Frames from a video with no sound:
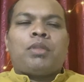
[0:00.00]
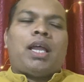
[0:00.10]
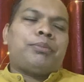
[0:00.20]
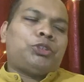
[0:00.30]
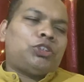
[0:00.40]

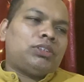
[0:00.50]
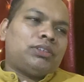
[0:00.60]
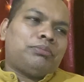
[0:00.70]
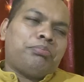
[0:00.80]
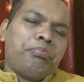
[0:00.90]
I'm sure
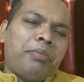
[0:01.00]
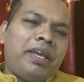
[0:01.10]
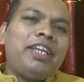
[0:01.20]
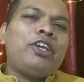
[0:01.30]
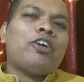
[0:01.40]

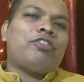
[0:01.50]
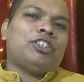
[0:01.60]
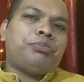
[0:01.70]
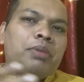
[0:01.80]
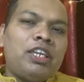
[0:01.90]
many of
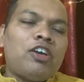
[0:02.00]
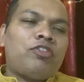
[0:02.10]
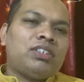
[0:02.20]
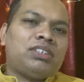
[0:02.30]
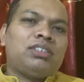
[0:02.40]

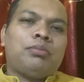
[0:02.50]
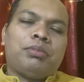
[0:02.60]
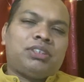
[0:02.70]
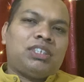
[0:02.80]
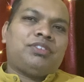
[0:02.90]
us
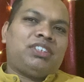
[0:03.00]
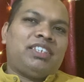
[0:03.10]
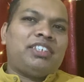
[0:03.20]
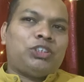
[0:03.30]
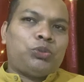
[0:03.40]
must have said
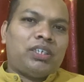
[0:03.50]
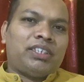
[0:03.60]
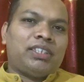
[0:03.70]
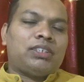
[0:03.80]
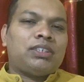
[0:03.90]
this to our
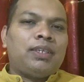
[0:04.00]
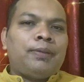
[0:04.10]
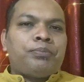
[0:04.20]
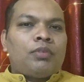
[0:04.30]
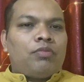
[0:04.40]
kids
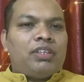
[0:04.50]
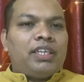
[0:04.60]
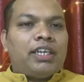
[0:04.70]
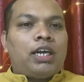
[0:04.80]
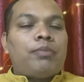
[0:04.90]
when they
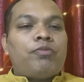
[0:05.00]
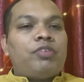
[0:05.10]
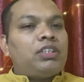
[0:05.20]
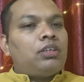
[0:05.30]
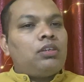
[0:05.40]
come
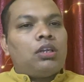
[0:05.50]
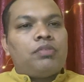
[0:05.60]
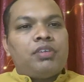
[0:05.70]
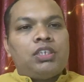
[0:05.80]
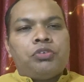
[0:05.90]
with a lot
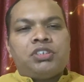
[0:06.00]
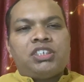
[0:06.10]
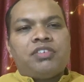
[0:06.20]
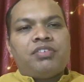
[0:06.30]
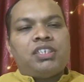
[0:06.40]
of
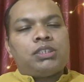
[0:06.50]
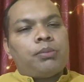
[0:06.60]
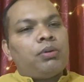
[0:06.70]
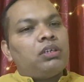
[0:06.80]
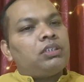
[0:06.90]
inquisitiveness
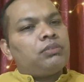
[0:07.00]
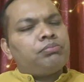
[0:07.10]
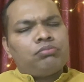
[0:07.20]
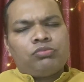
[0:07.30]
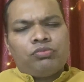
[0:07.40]
about
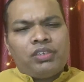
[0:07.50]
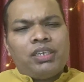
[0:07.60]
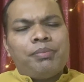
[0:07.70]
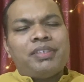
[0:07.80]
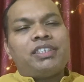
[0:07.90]
very
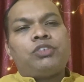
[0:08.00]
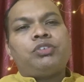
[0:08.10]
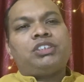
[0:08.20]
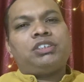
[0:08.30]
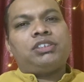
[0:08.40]
basic
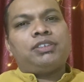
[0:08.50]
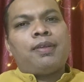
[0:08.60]
questions.